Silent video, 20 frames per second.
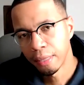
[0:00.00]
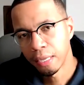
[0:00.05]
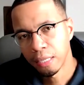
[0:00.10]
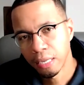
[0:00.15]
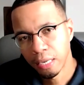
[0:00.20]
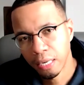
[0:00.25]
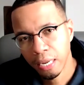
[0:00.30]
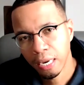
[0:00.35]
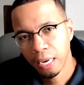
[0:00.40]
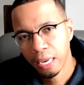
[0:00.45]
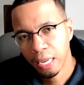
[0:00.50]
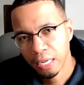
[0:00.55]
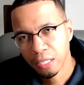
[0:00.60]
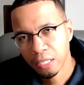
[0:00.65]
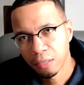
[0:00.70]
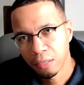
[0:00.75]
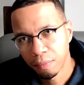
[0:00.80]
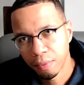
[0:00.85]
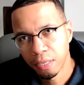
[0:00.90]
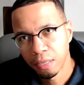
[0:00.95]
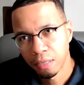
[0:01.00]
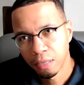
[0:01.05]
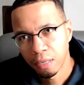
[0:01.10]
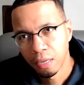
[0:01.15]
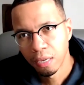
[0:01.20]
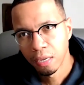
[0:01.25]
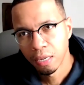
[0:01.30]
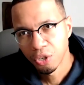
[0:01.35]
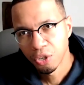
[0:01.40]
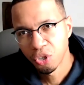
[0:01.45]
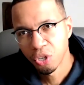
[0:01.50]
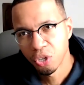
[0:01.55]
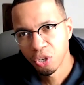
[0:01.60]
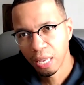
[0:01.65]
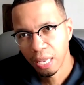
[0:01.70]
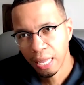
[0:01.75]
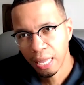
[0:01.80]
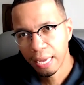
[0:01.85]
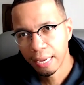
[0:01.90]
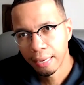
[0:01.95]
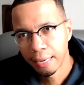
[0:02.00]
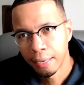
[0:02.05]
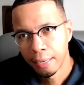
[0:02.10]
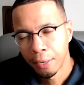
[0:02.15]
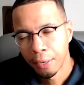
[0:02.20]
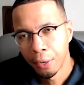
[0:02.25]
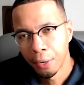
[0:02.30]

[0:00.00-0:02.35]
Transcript: think the deadline should be July.